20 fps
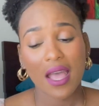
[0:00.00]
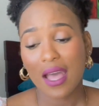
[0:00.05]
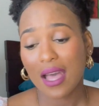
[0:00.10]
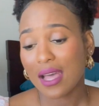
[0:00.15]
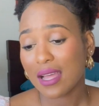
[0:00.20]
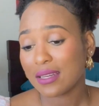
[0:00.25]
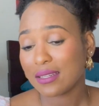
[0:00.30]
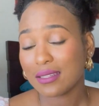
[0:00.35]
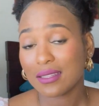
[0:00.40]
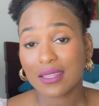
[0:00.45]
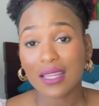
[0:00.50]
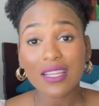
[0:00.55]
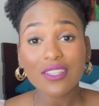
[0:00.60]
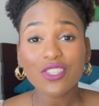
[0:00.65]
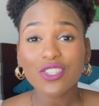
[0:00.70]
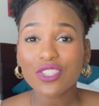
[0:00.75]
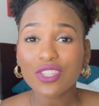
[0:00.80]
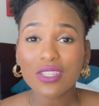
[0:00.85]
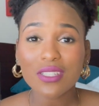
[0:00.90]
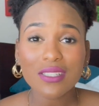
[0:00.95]
And
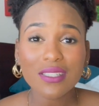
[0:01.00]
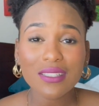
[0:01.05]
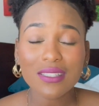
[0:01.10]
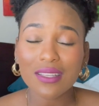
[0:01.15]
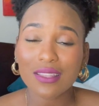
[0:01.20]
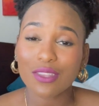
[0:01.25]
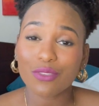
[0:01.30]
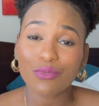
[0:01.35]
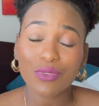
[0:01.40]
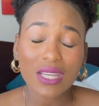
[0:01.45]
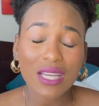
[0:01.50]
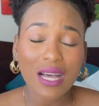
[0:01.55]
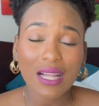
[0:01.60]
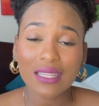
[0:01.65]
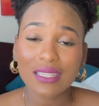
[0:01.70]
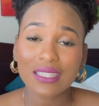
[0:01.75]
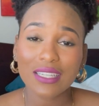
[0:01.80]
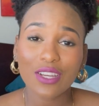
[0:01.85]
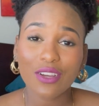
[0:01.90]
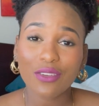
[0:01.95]
that's just the
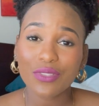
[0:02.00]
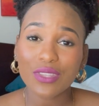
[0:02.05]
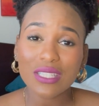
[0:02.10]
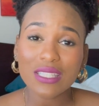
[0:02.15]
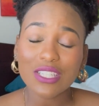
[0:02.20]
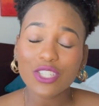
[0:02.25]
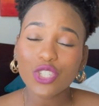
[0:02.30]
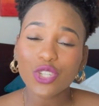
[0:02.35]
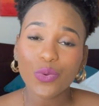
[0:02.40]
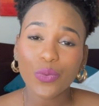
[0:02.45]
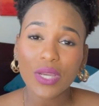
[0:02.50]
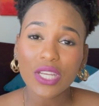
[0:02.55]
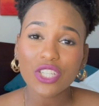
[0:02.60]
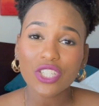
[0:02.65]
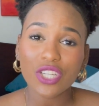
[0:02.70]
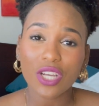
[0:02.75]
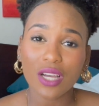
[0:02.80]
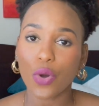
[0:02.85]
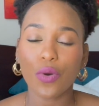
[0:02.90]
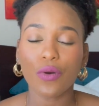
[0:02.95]
reality of the
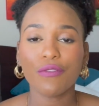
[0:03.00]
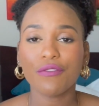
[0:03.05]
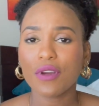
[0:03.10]
situation.